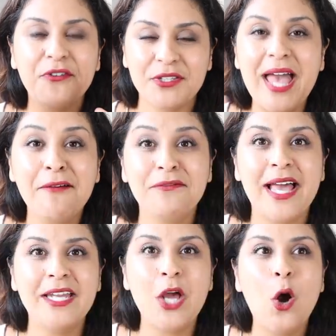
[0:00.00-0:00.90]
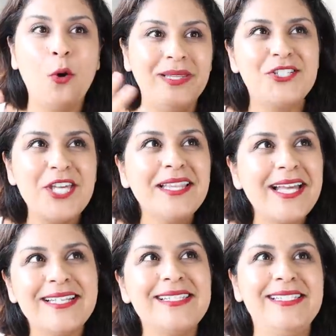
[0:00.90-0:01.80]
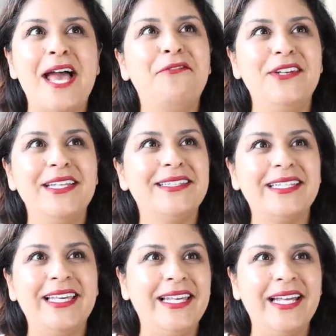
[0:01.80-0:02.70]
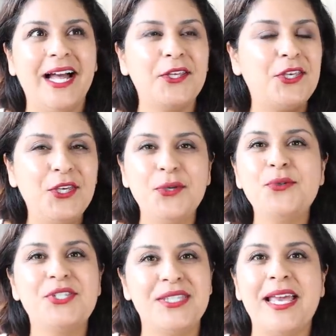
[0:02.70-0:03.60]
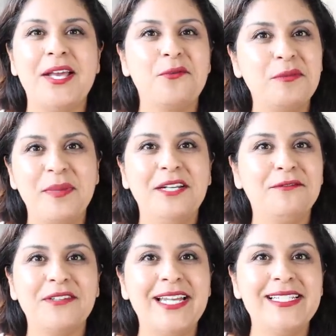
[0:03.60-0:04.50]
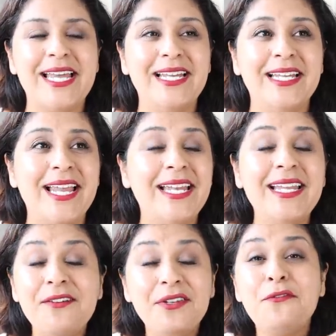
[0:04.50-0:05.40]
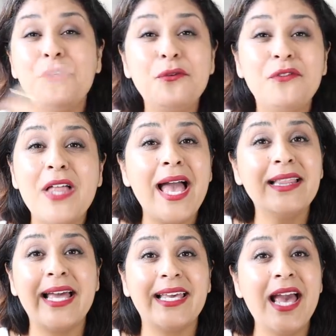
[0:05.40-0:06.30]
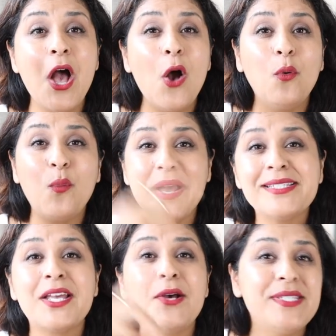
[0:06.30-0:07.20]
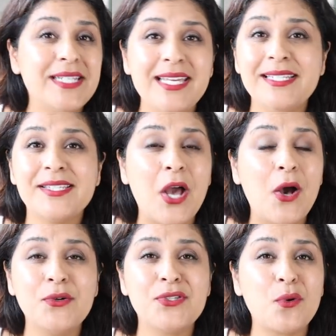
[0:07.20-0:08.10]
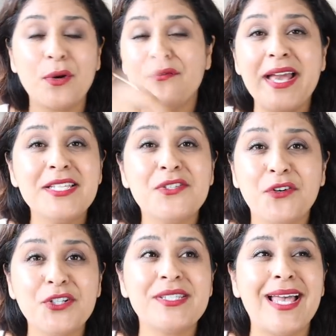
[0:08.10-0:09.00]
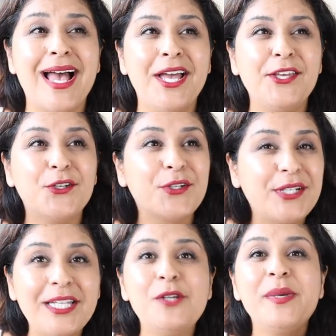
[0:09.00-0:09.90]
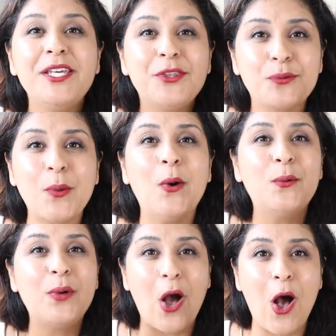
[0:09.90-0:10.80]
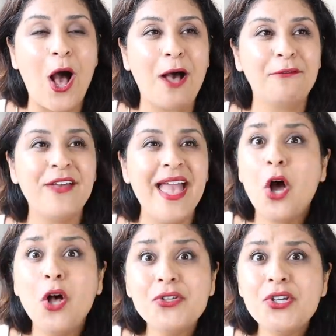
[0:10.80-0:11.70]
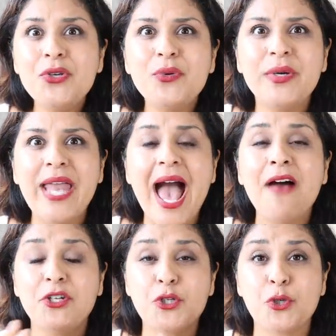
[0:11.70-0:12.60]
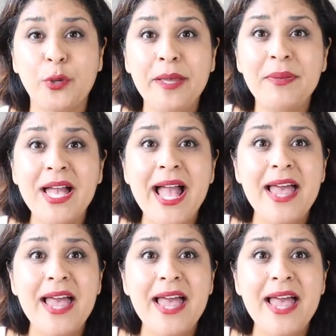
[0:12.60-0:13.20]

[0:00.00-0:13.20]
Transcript: for that flight home. Jet lag's definitely a huge thing with being a flight attendant, and even if you fly like West Coast to East Coast or vice versa, you're gonna be thrown off. And also you could have a trip